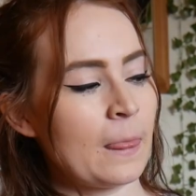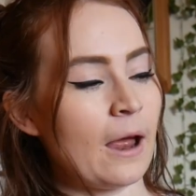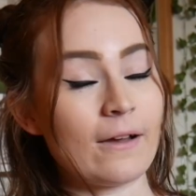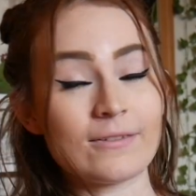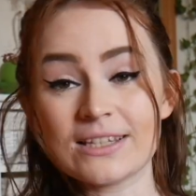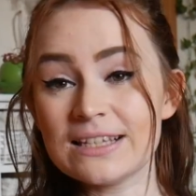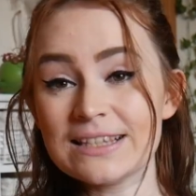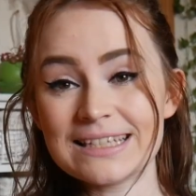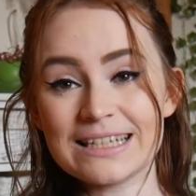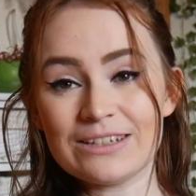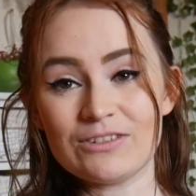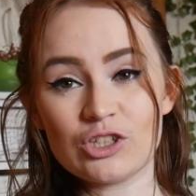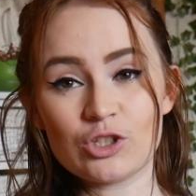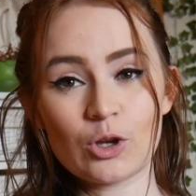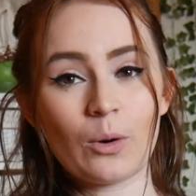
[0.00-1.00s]
I've seen the
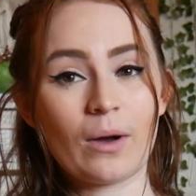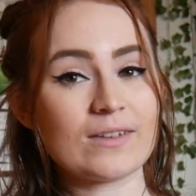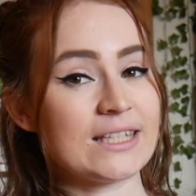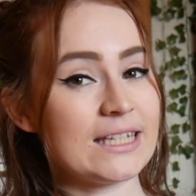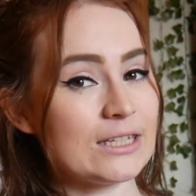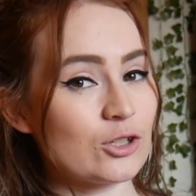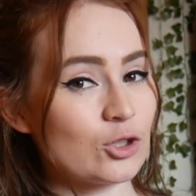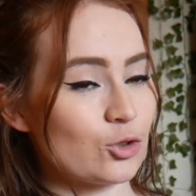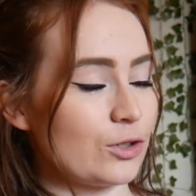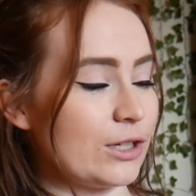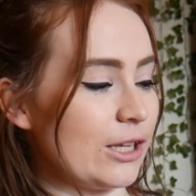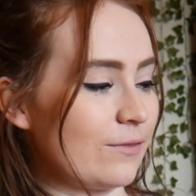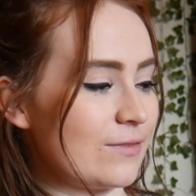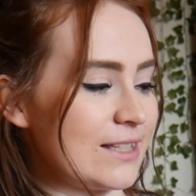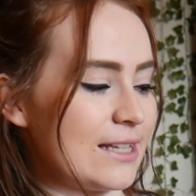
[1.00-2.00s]
TV show, I've seen a
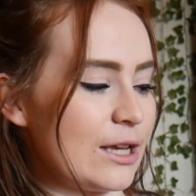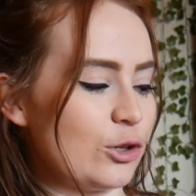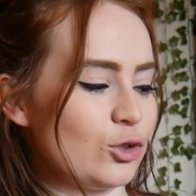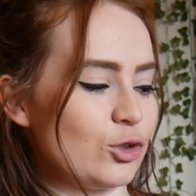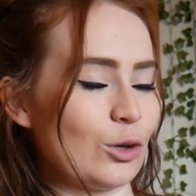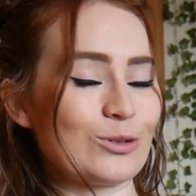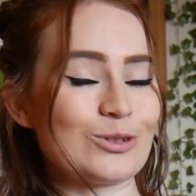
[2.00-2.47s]
screening of the stage show,